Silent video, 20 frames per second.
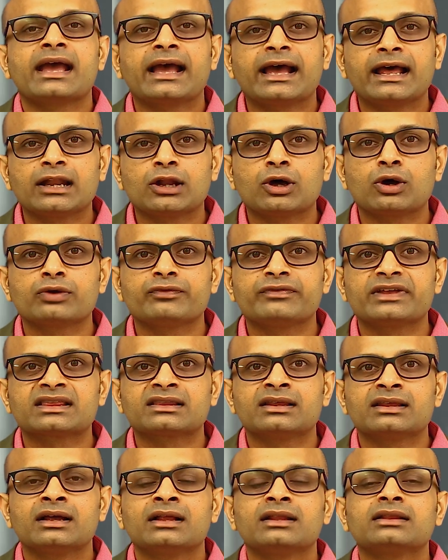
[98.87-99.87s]
along with
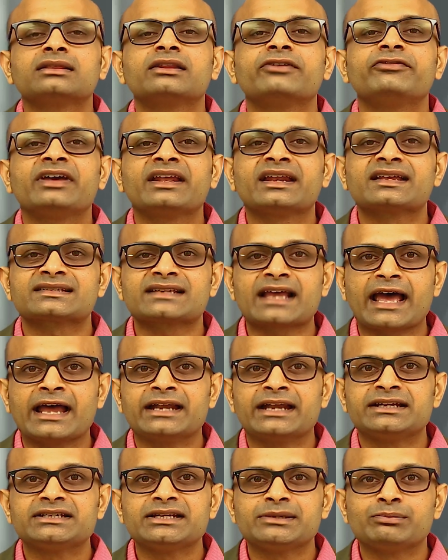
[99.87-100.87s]
the various
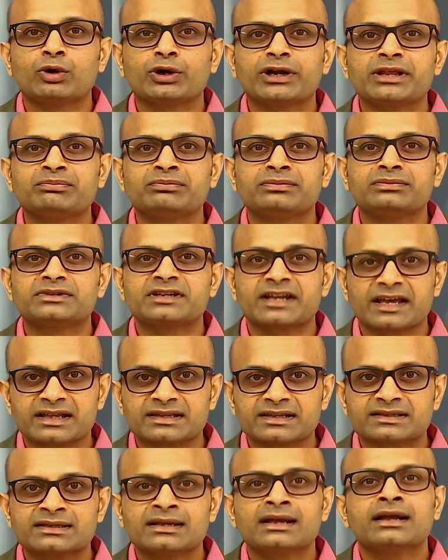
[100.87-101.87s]
antibody
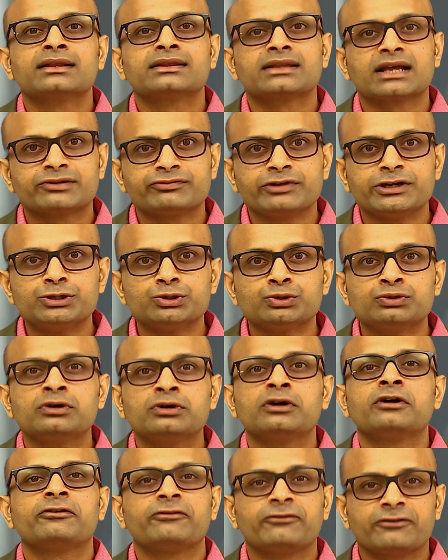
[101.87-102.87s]
tests that we do
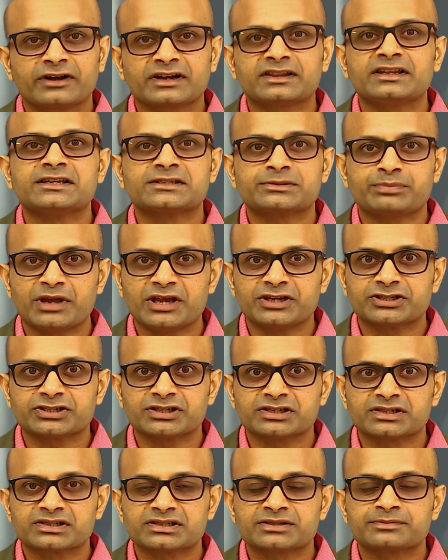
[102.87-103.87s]
for these
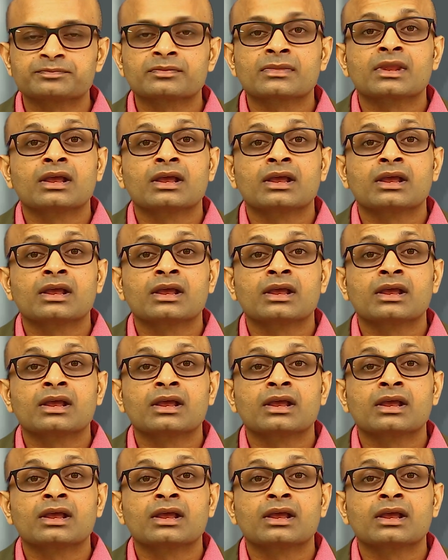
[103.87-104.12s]
patients.